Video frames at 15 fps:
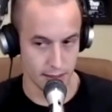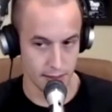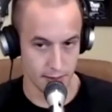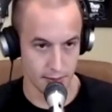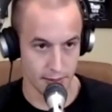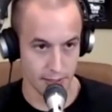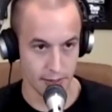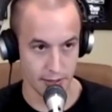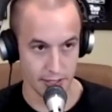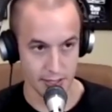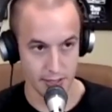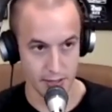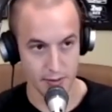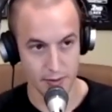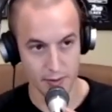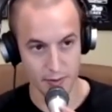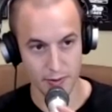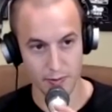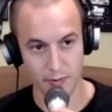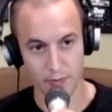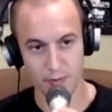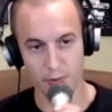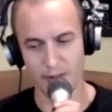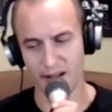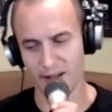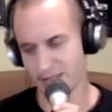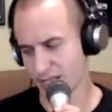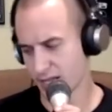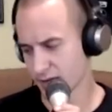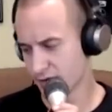But anyways, so we're about
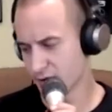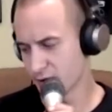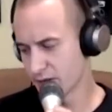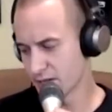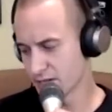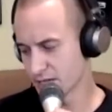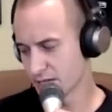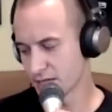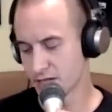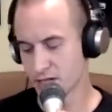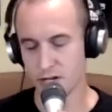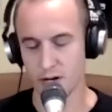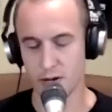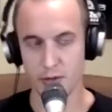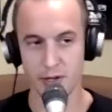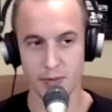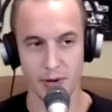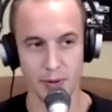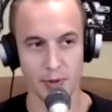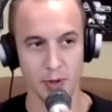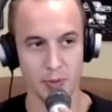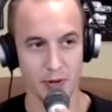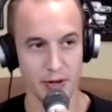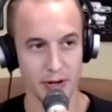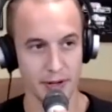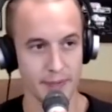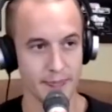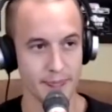a few minutes into the show. We could probably open it up.